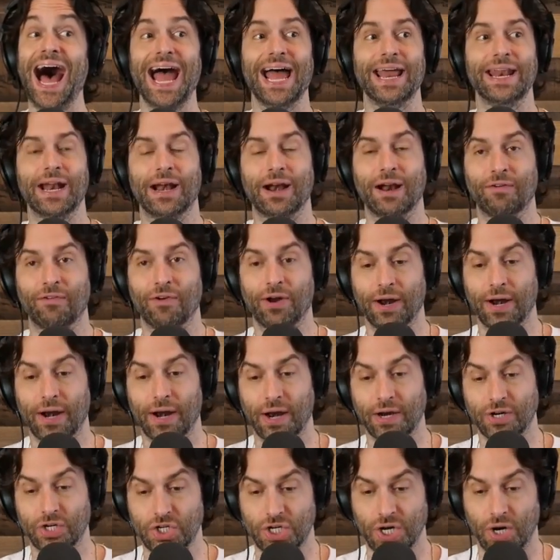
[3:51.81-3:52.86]
And then I run and
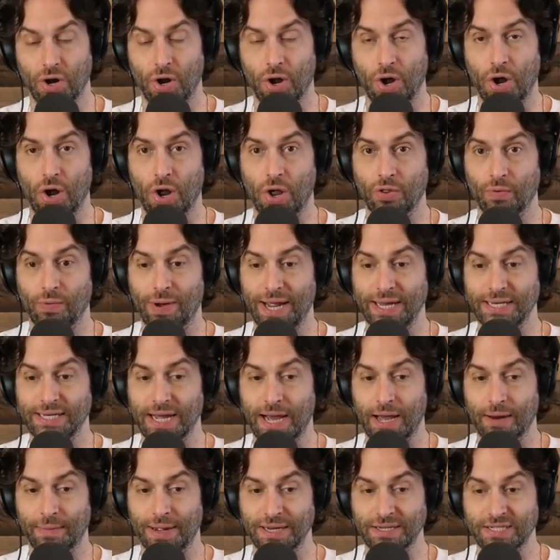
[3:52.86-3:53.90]
I shit all the way
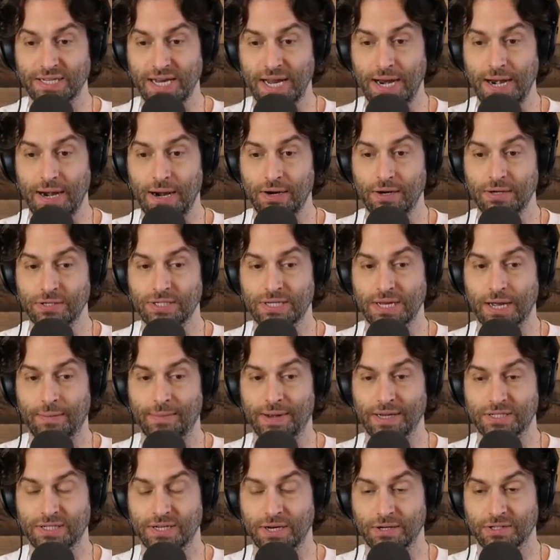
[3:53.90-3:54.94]
down my stairs, down
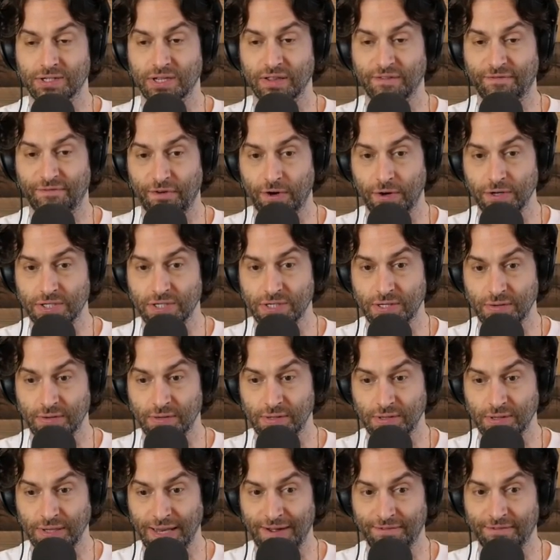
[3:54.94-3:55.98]
my stairs to the first
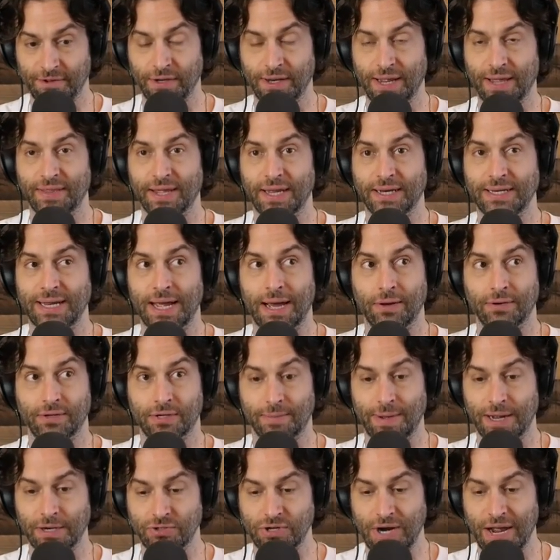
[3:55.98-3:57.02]
level, and then down to
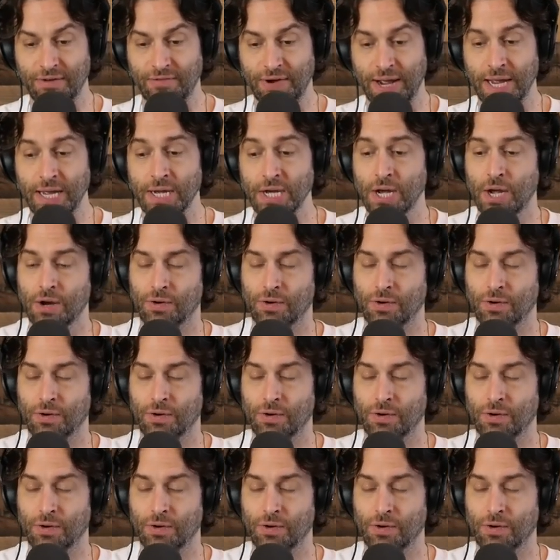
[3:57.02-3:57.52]
my driveway.